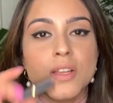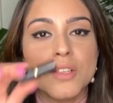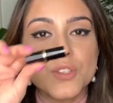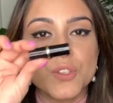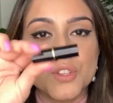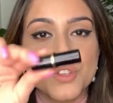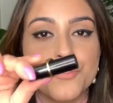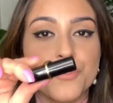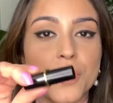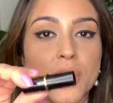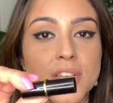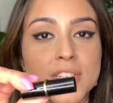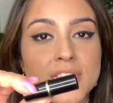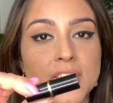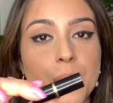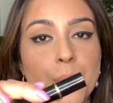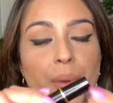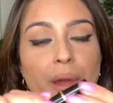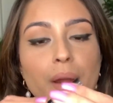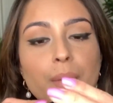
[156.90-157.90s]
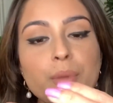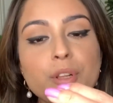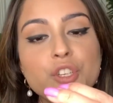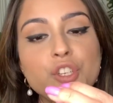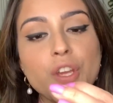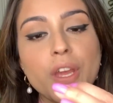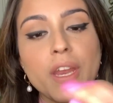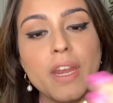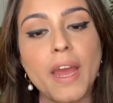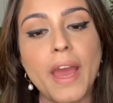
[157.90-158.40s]
So the first comparable
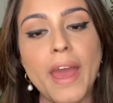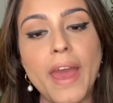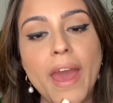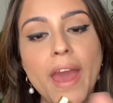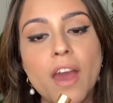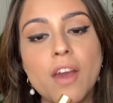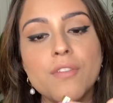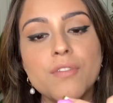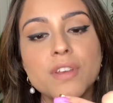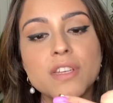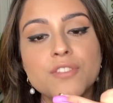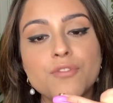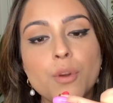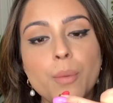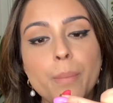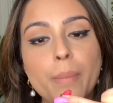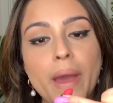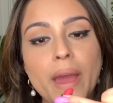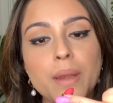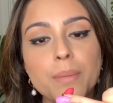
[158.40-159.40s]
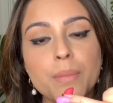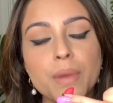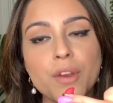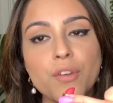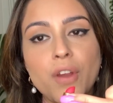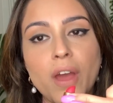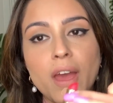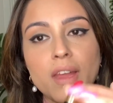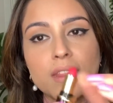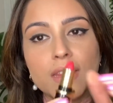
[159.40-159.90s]
shade I have is from
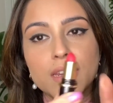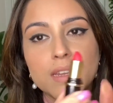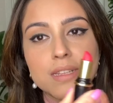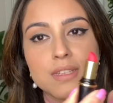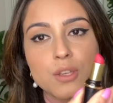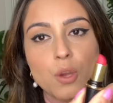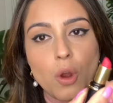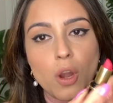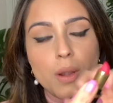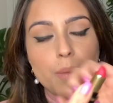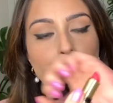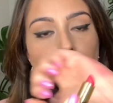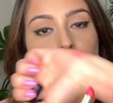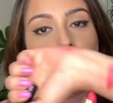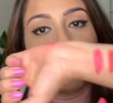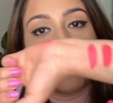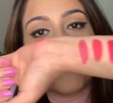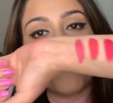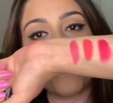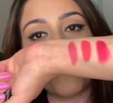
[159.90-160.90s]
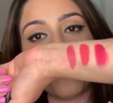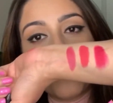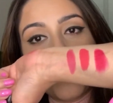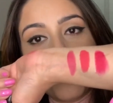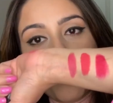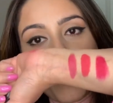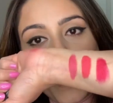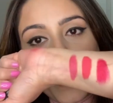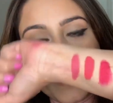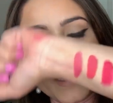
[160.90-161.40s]
PatMcgrath, and it's called Full
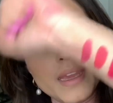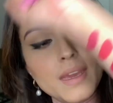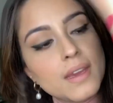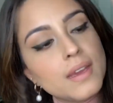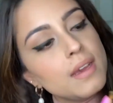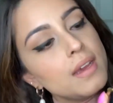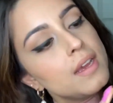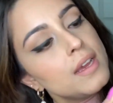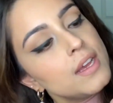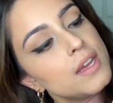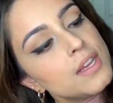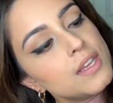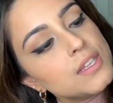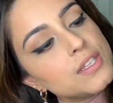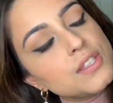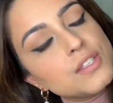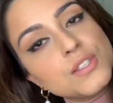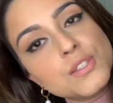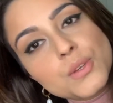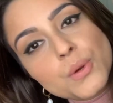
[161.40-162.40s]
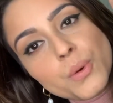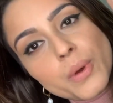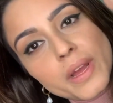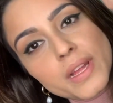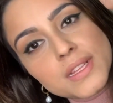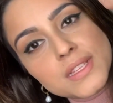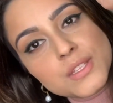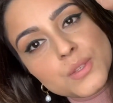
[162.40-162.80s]
Panic. So I'll